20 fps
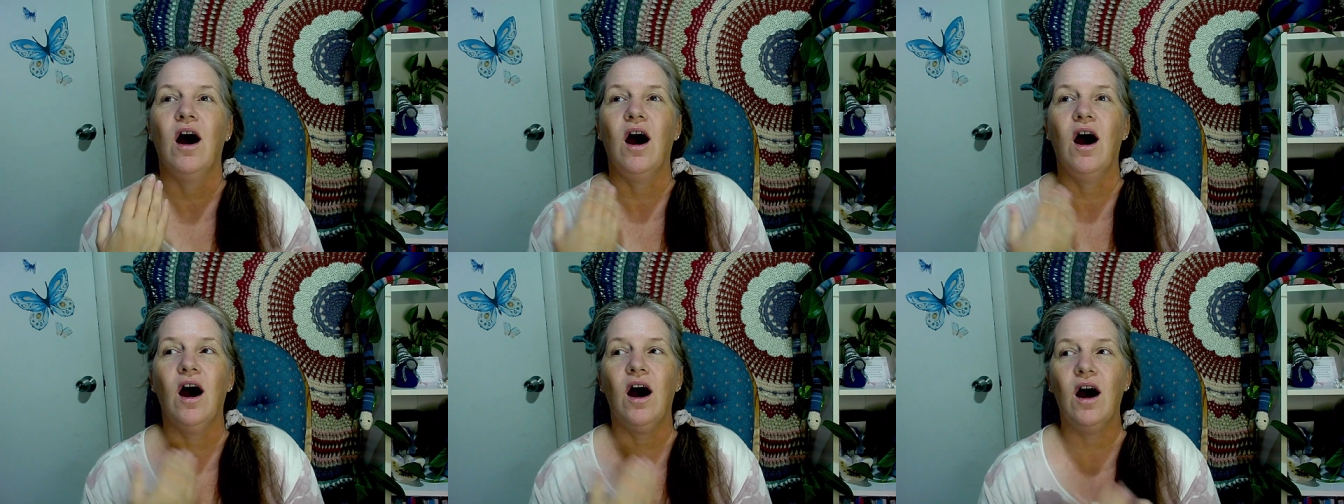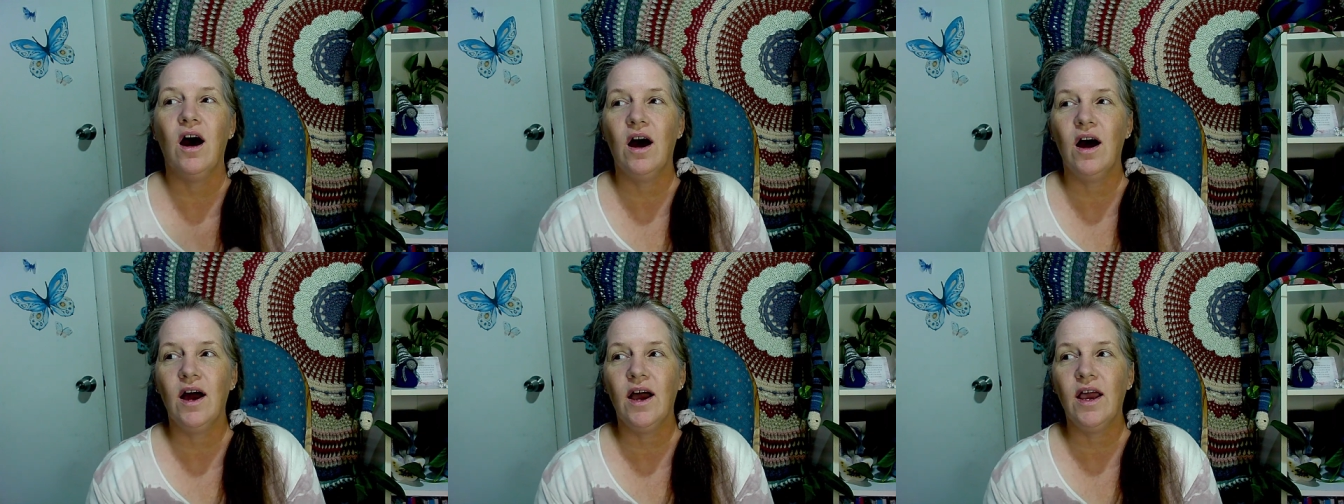
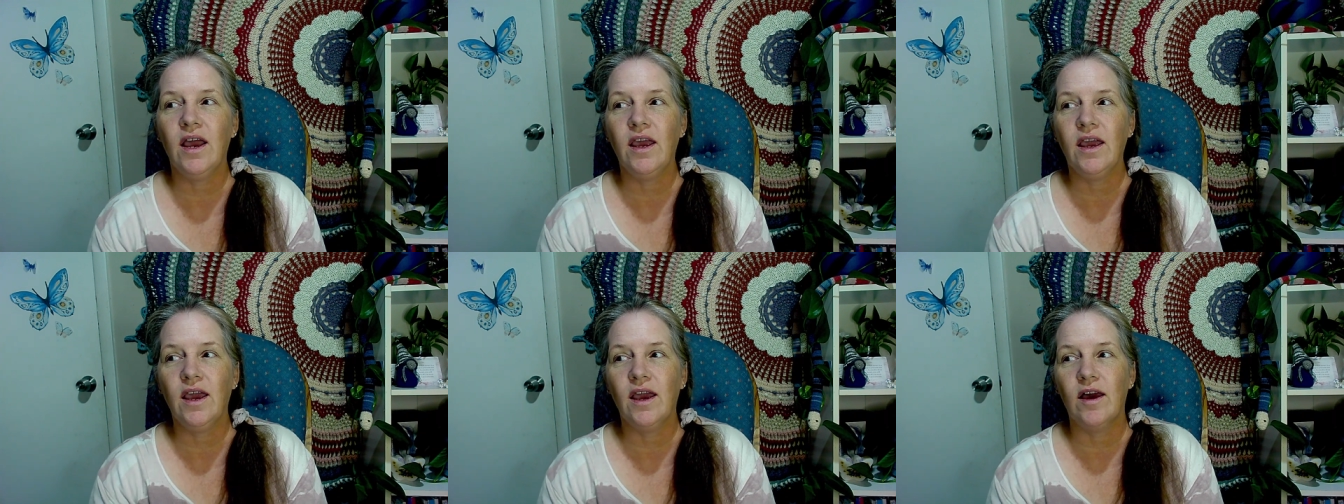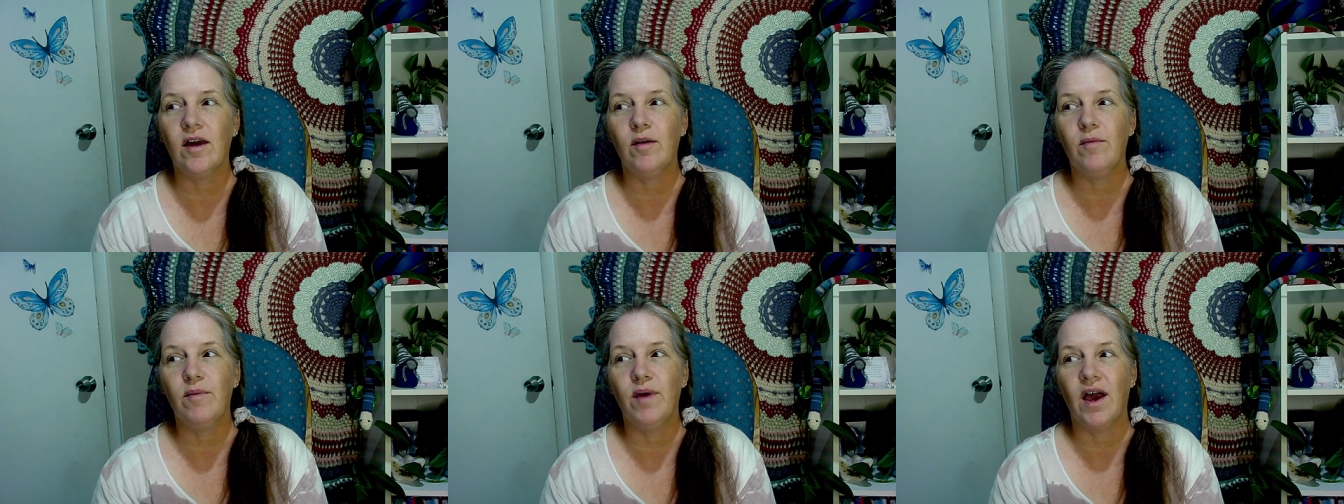I
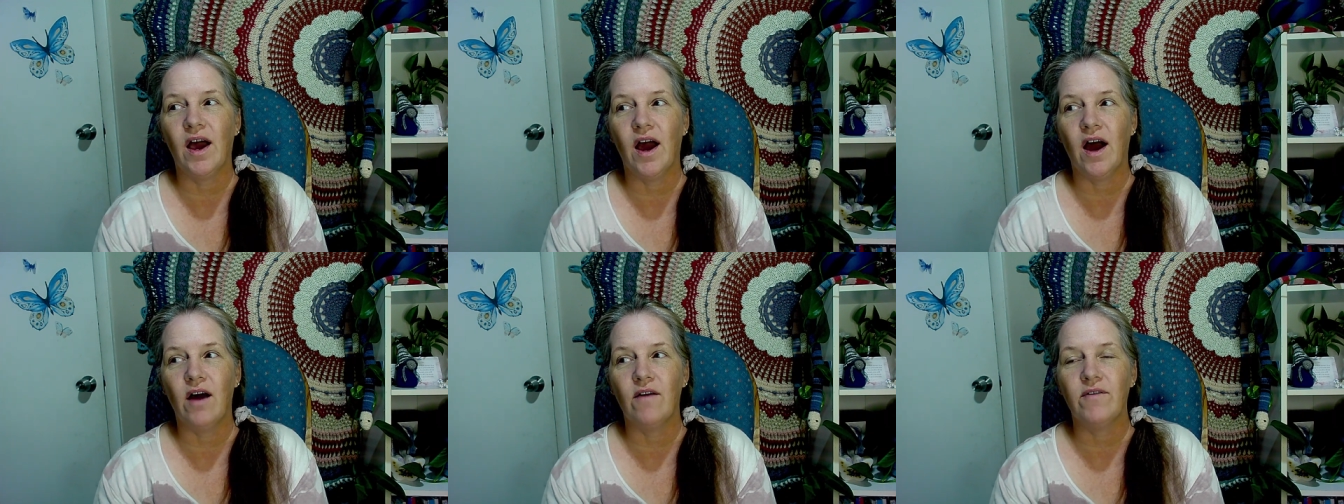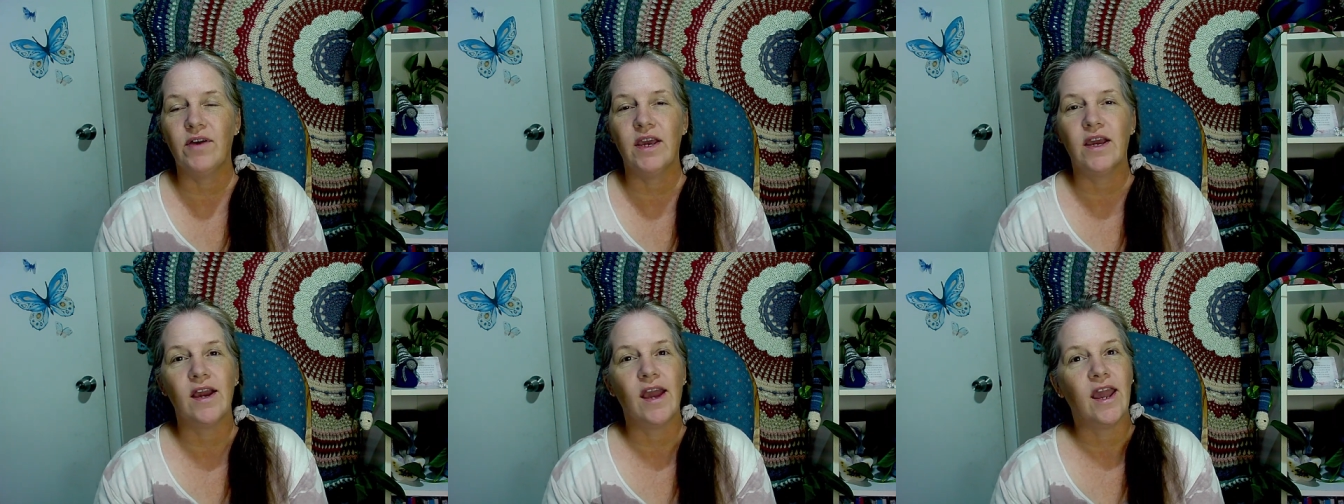am
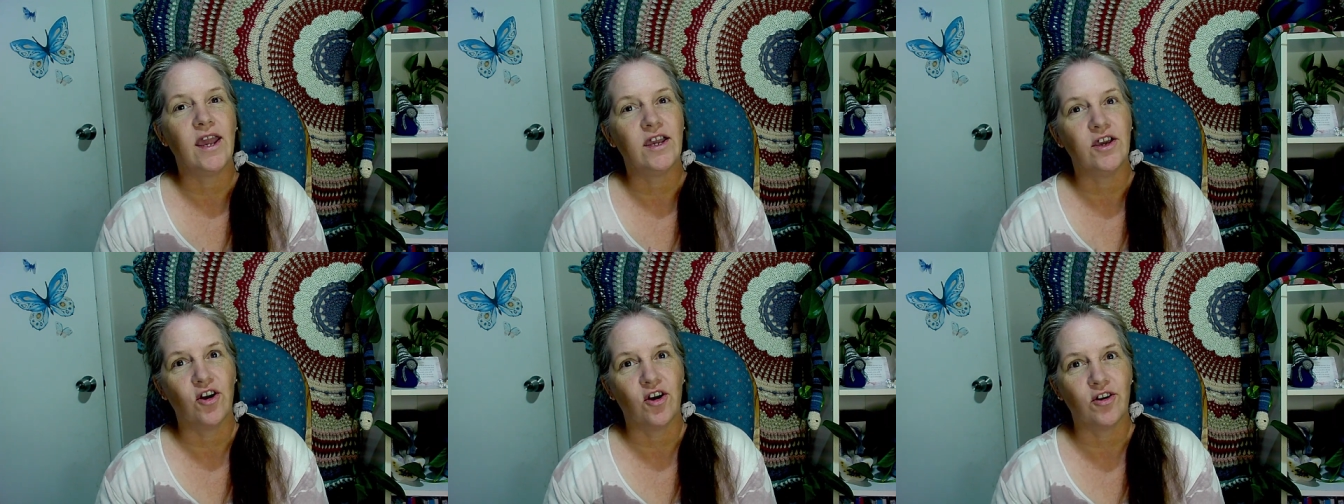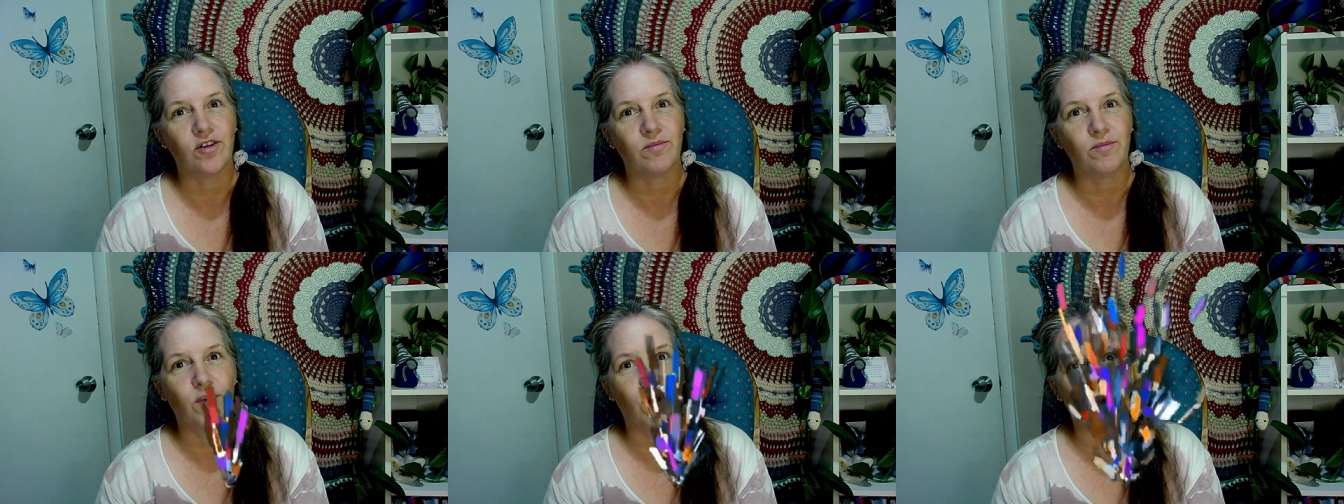having a
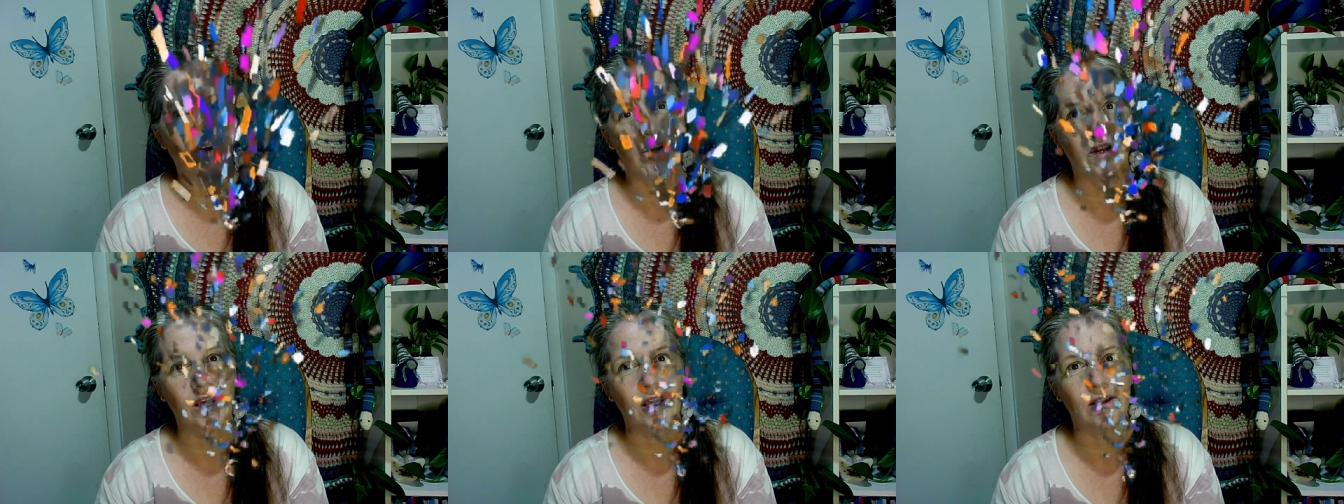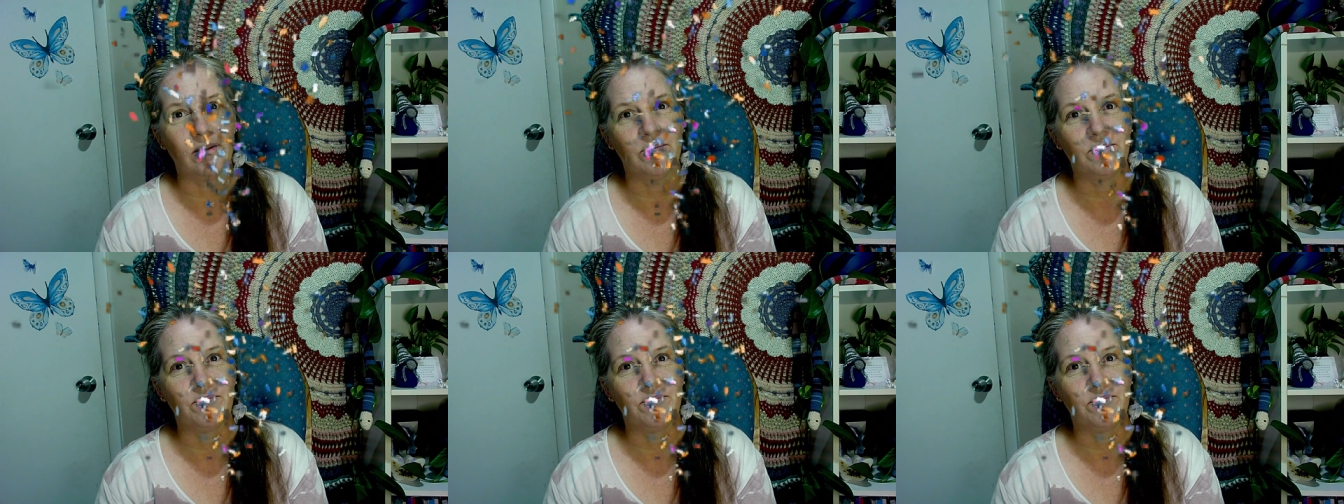yarn party.